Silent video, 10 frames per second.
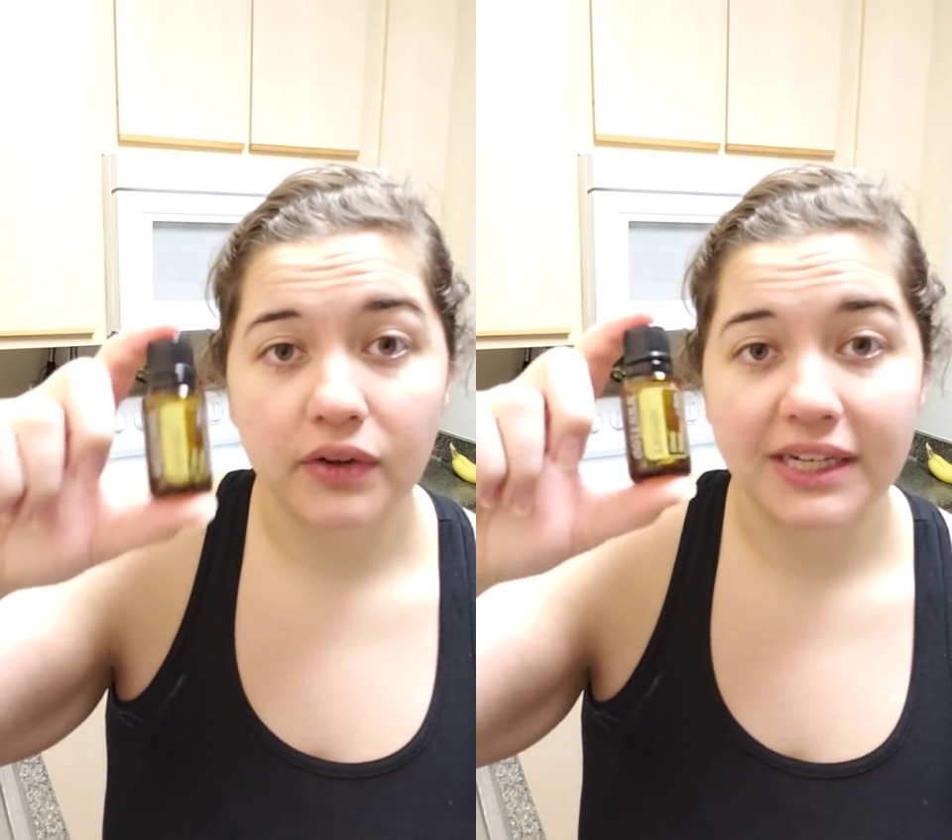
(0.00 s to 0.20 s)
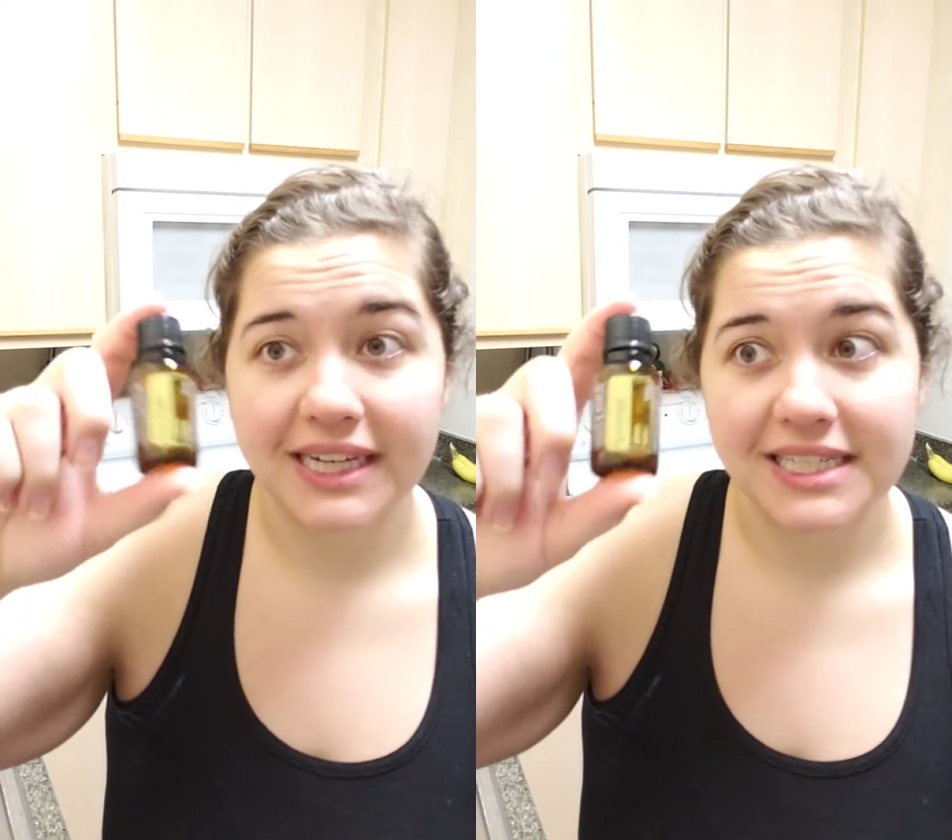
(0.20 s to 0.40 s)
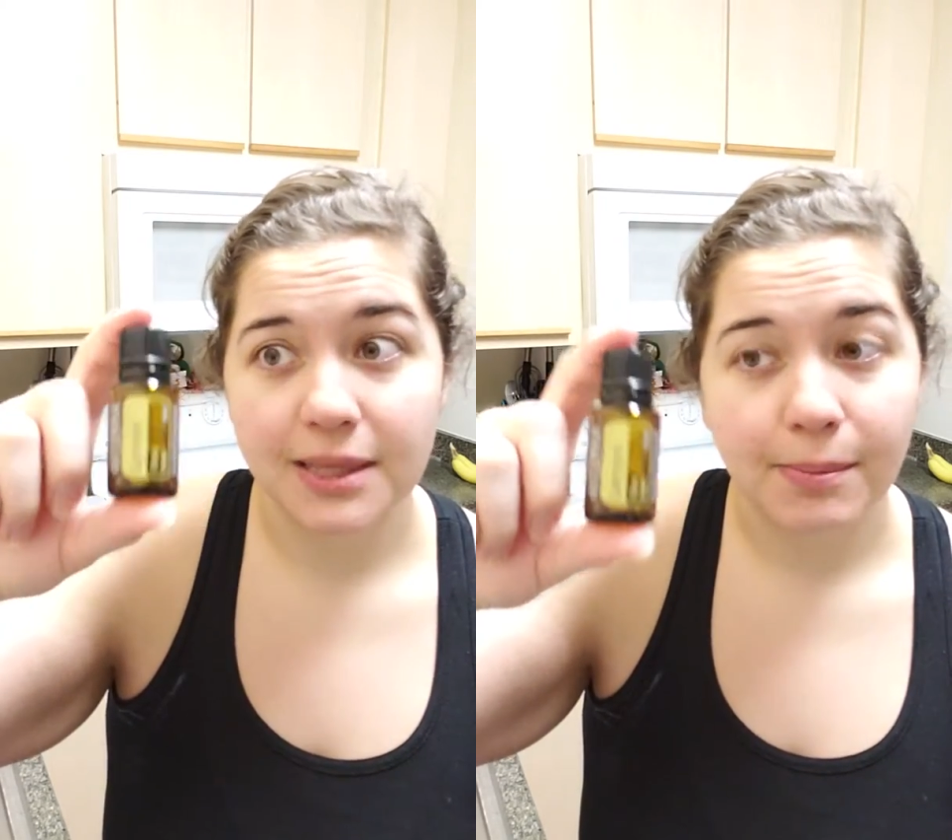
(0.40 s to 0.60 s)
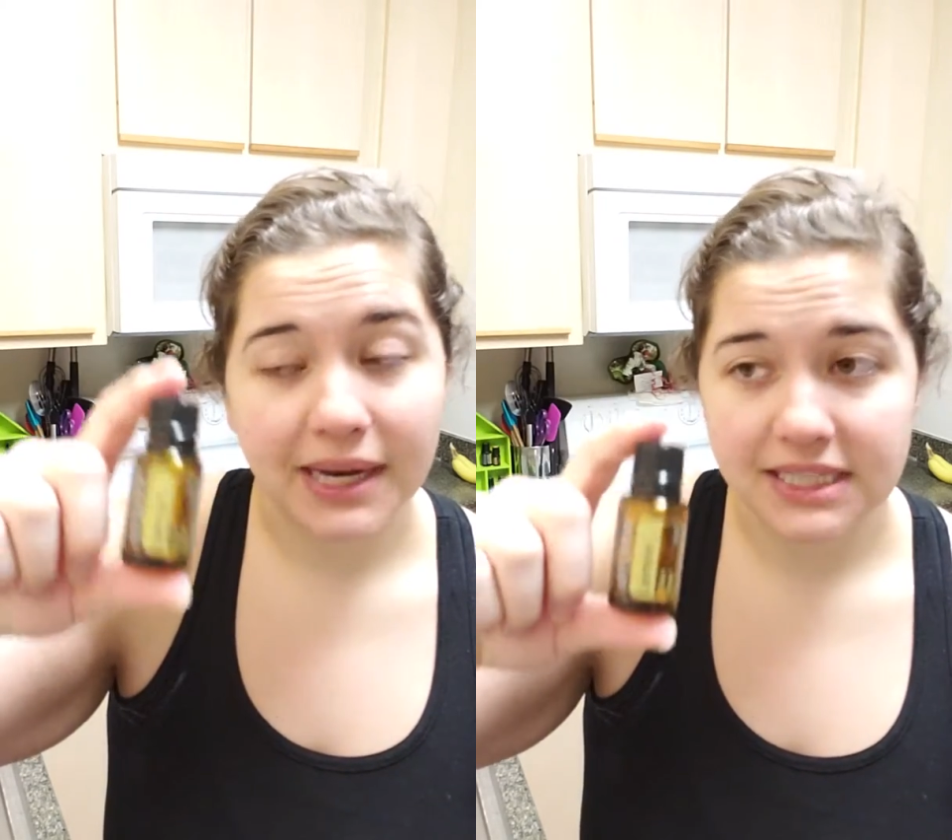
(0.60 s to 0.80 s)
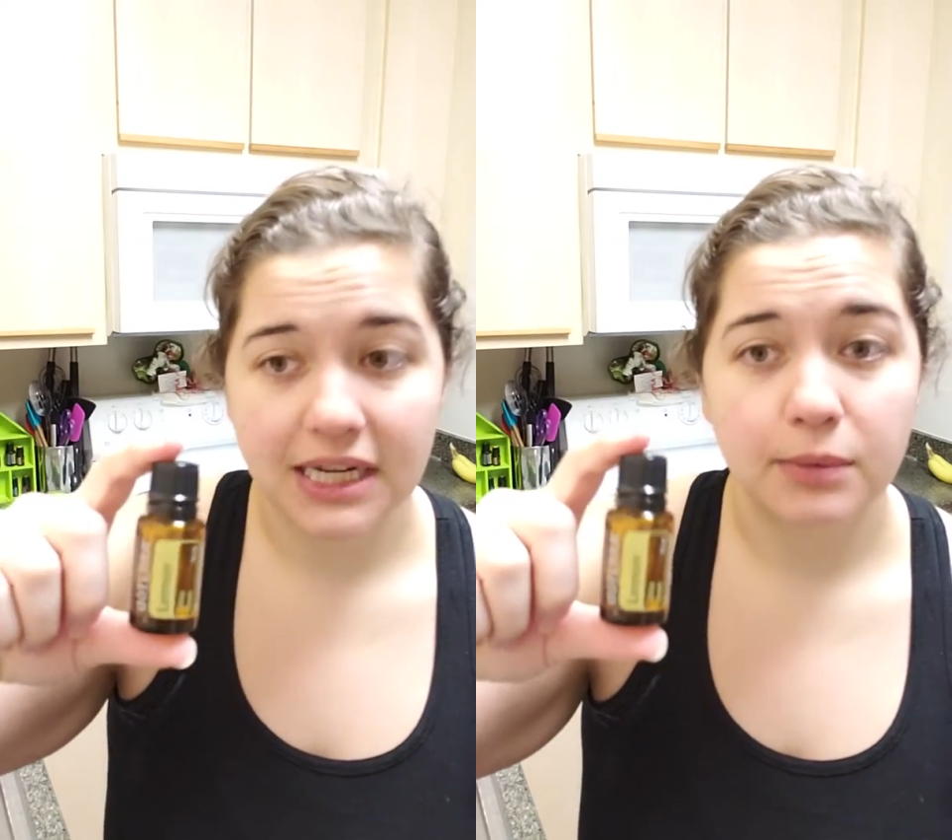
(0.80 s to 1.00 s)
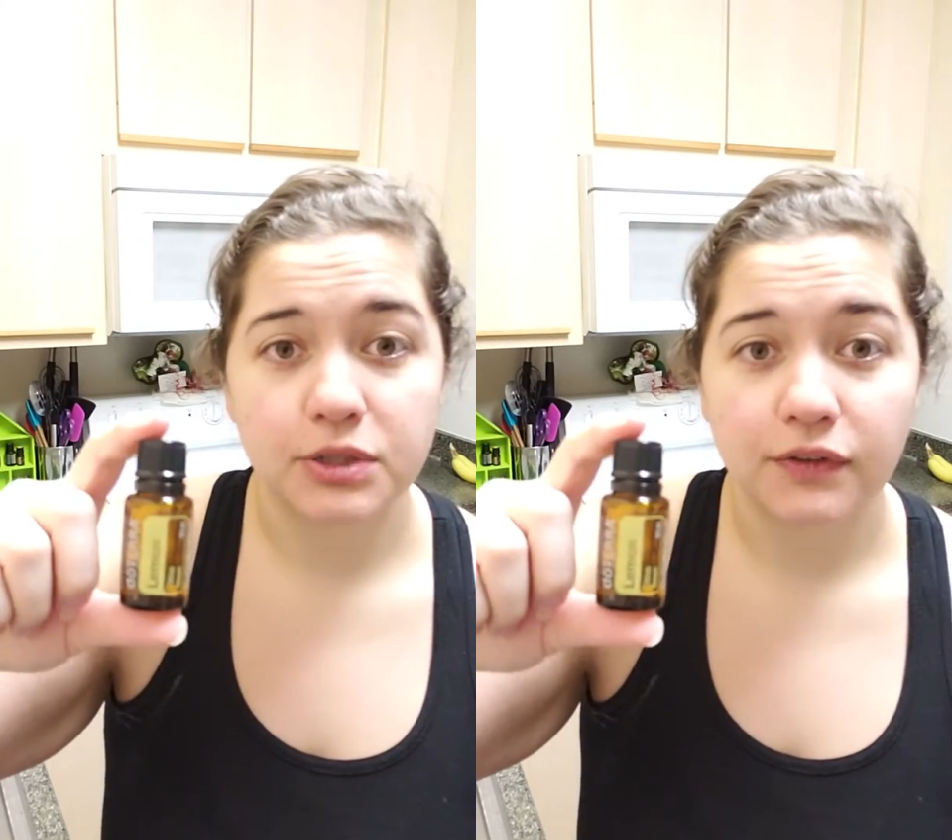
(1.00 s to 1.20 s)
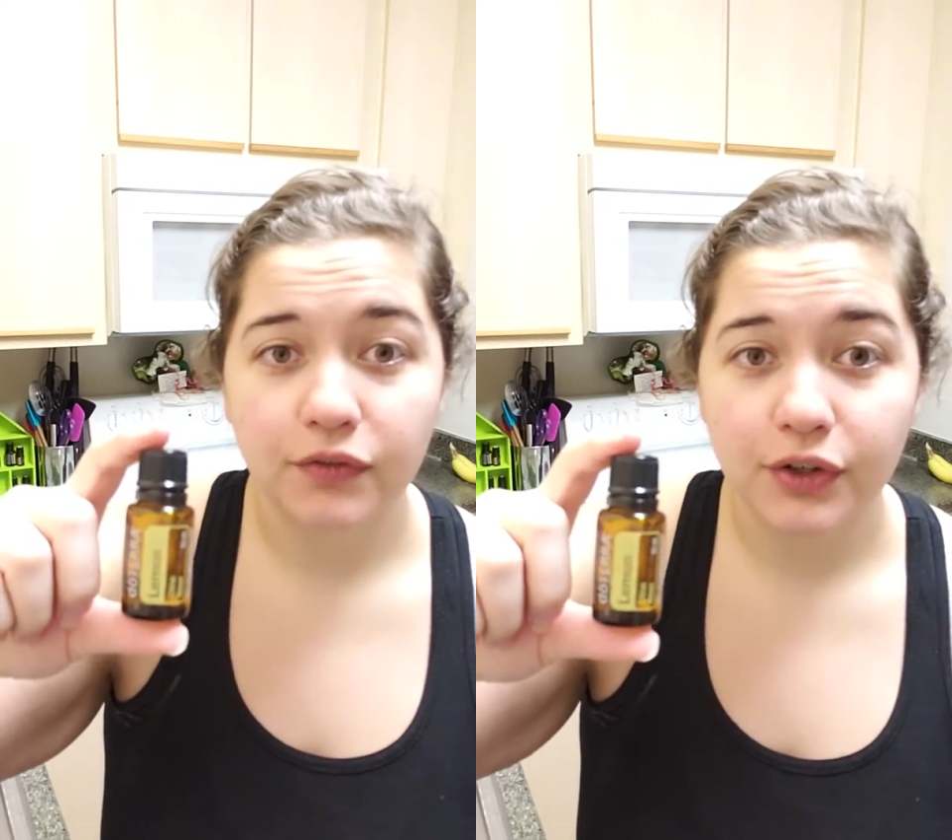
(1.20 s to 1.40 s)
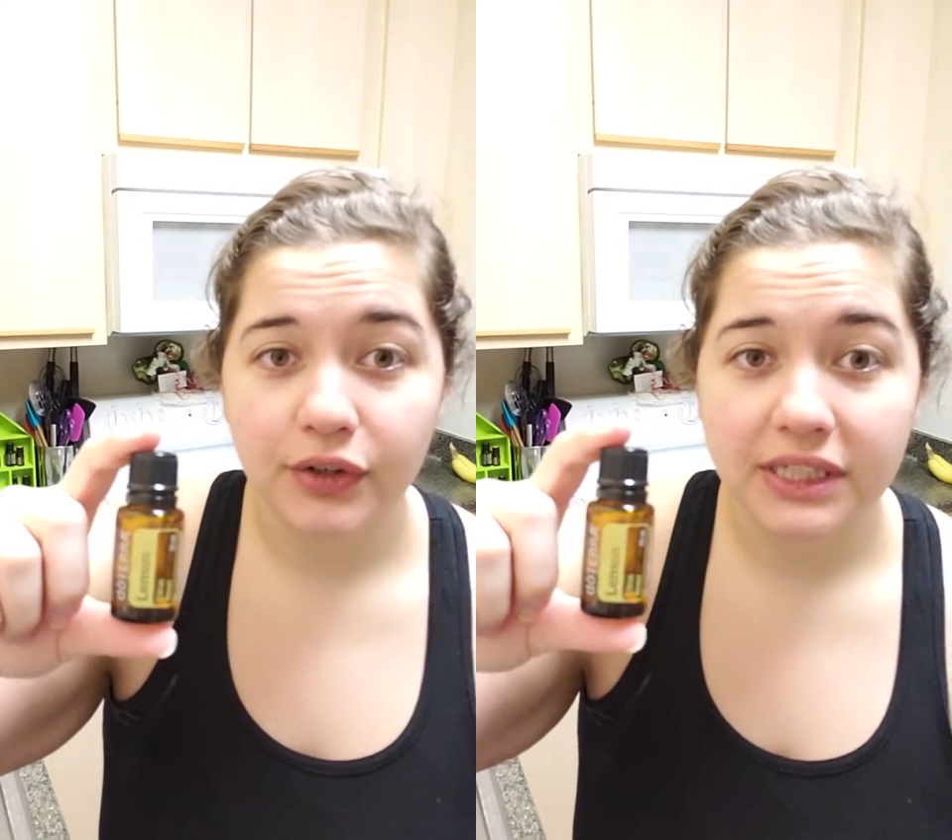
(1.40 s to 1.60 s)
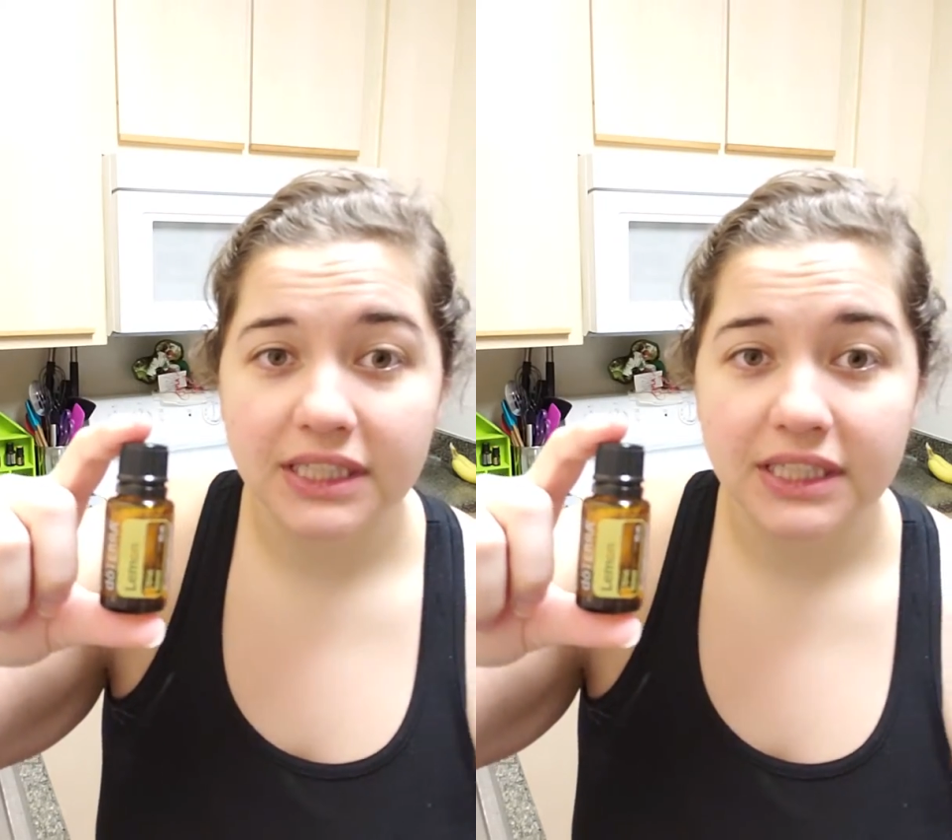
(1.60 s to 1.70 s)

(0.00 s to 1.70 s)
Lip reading: and it is the best option for green